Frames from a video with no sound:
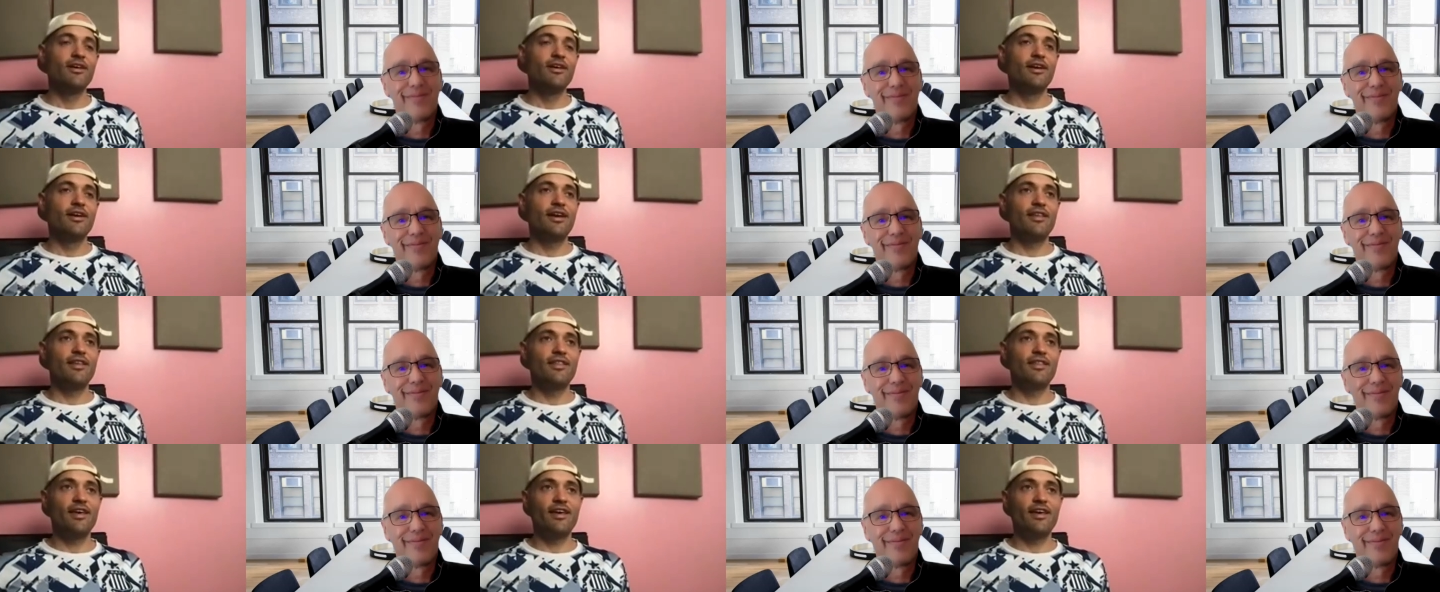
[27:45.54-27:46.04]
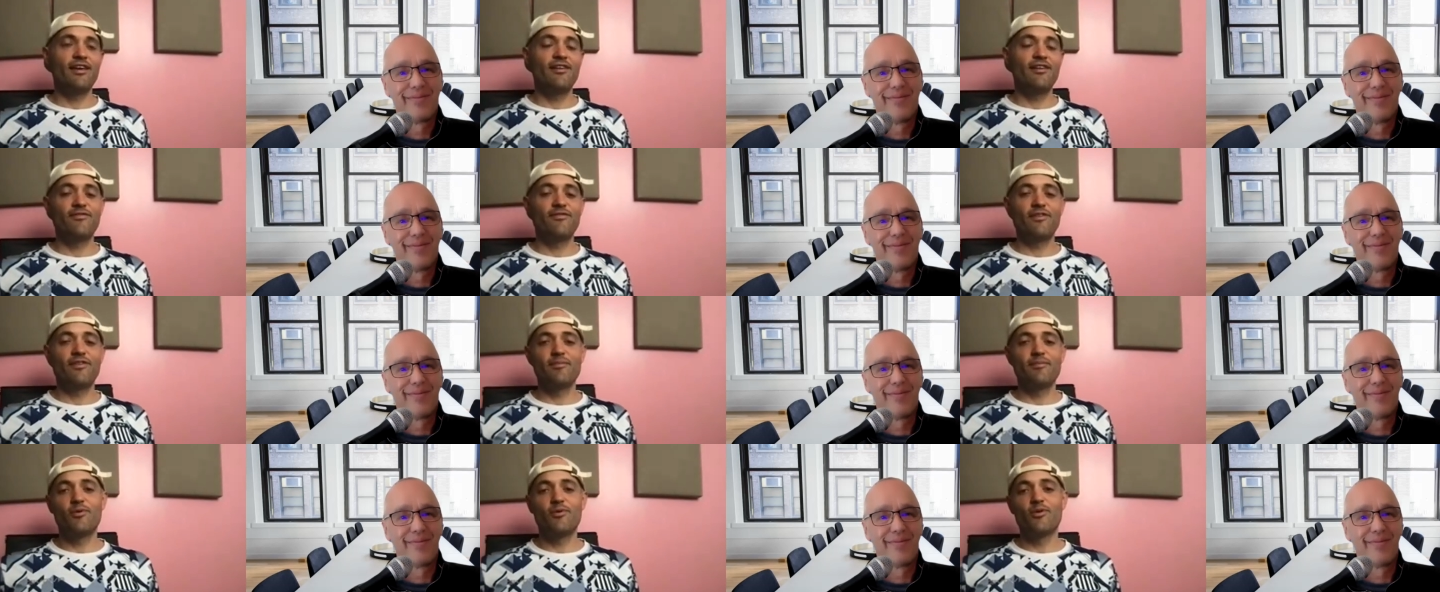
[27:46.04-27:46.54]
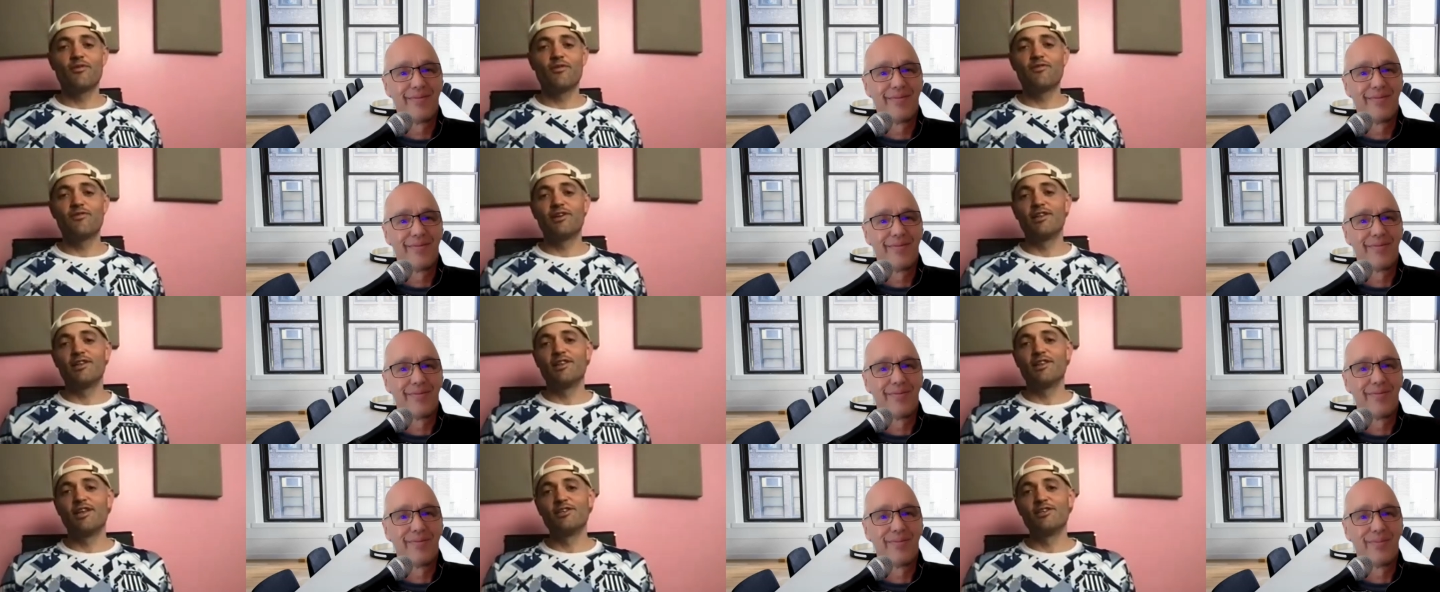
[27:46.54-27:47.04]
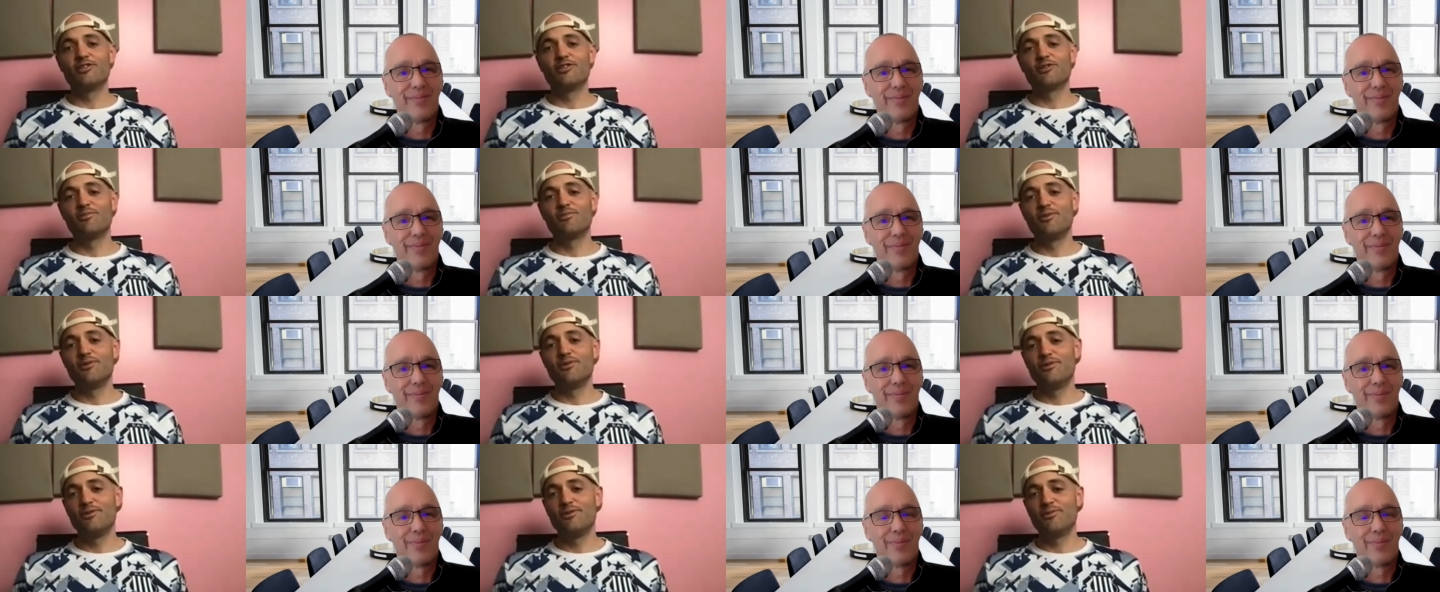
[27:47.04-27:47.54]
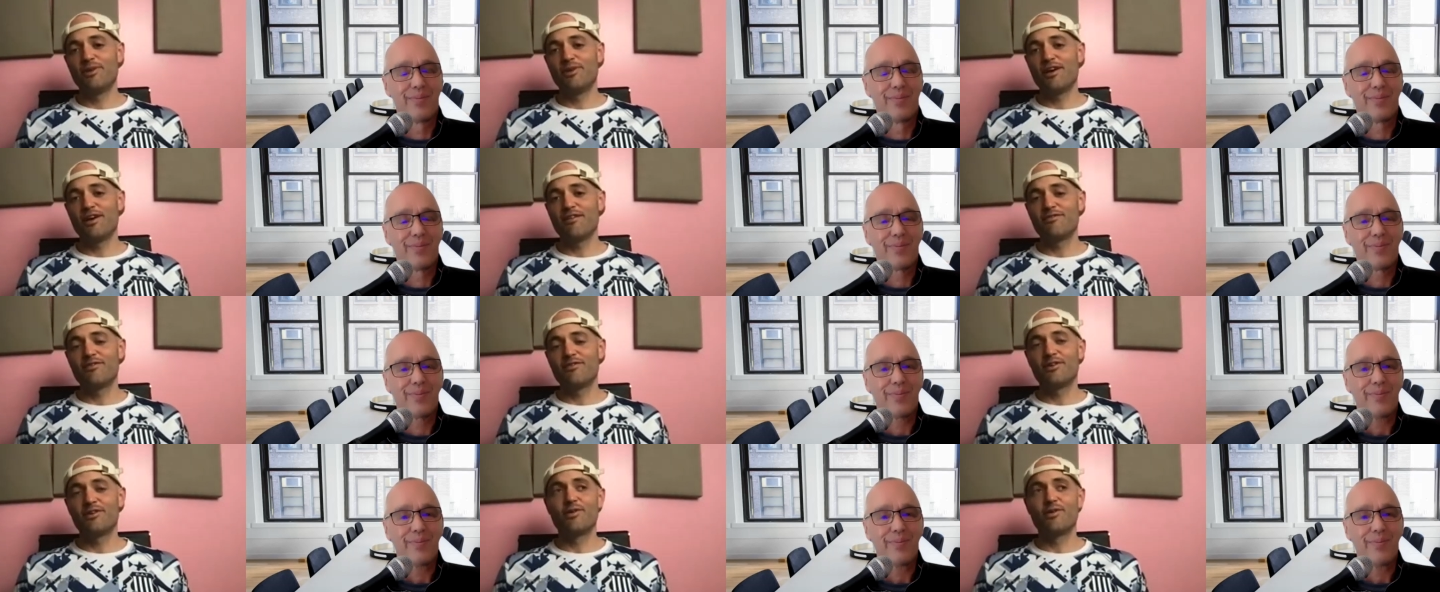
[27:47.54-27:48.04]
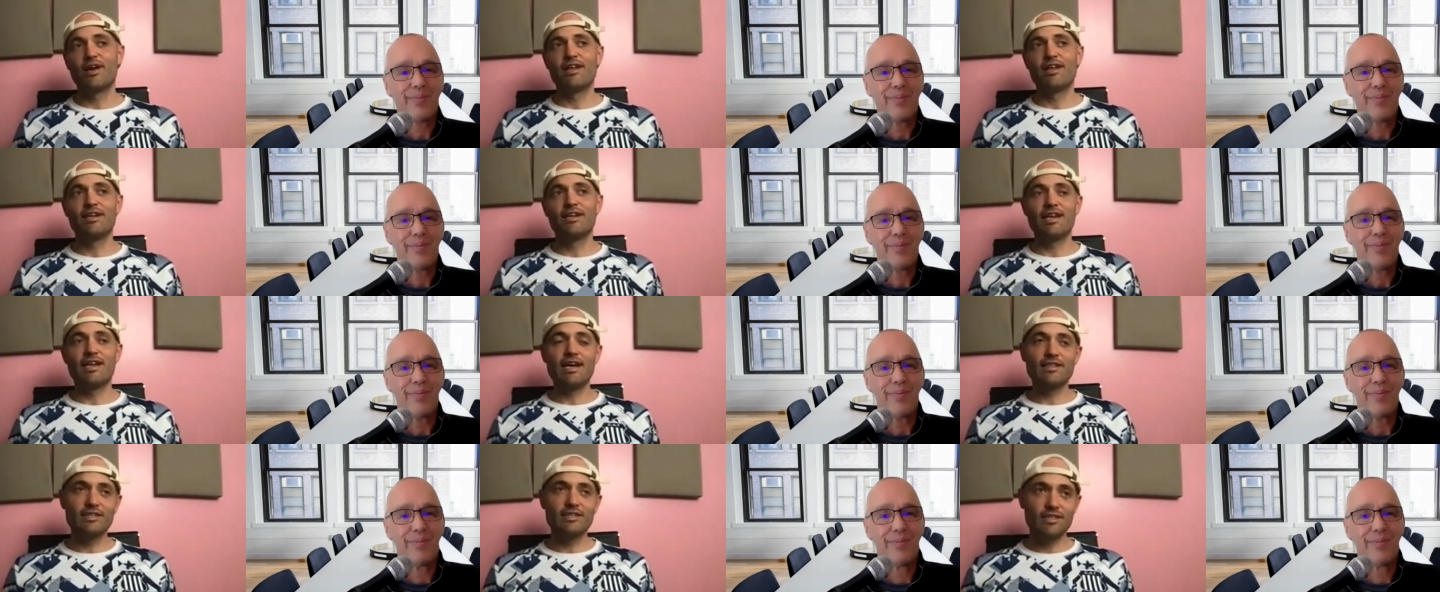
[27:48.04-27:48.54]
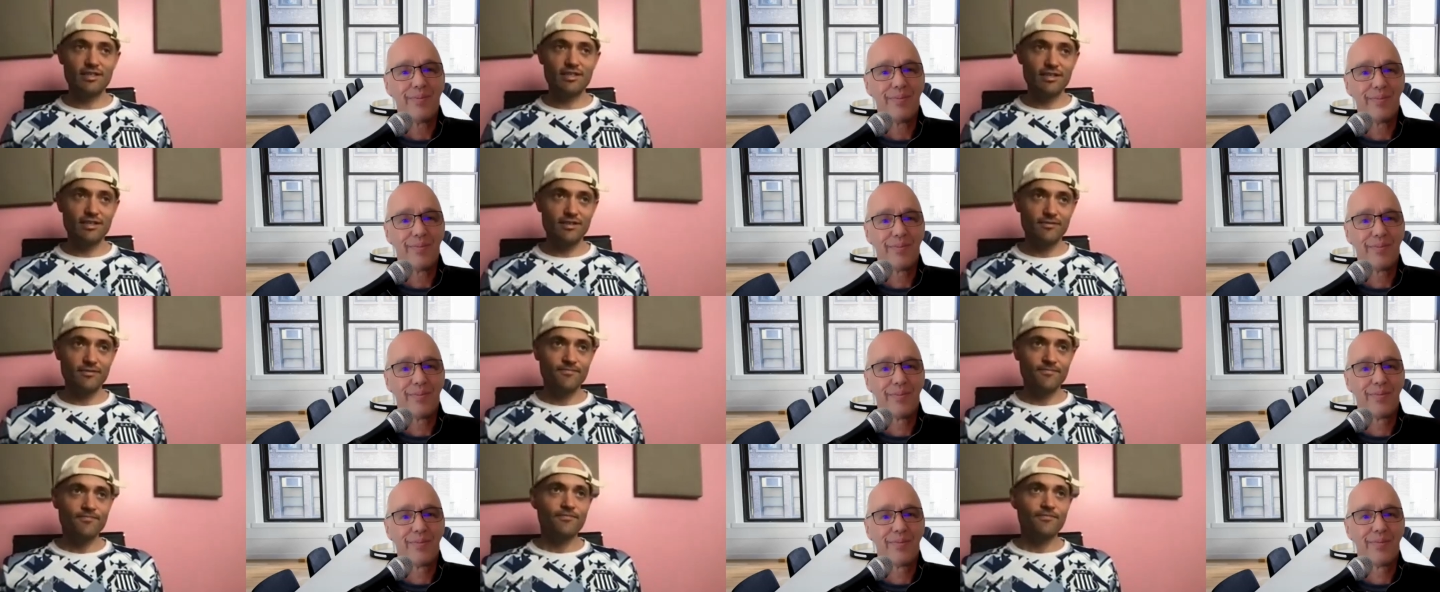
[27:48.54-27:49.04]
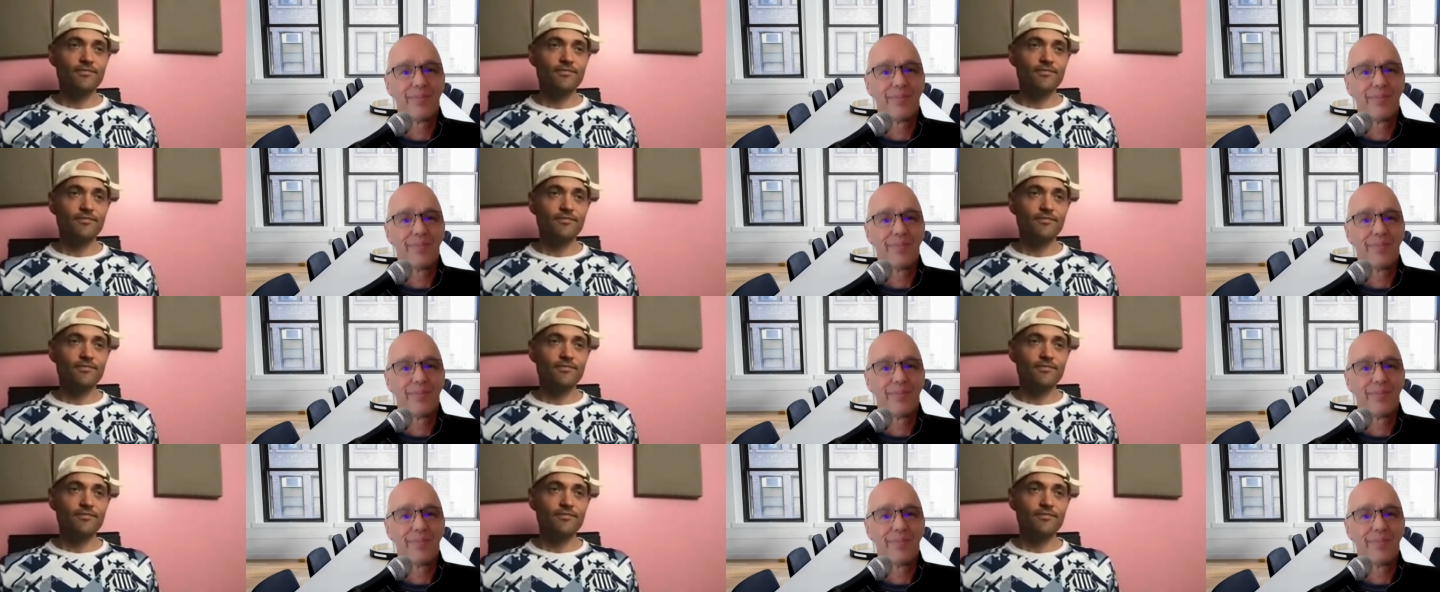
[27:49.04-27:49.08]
Speaker 1: And then if I'm more of in a lunch mood, we have the Grandezza,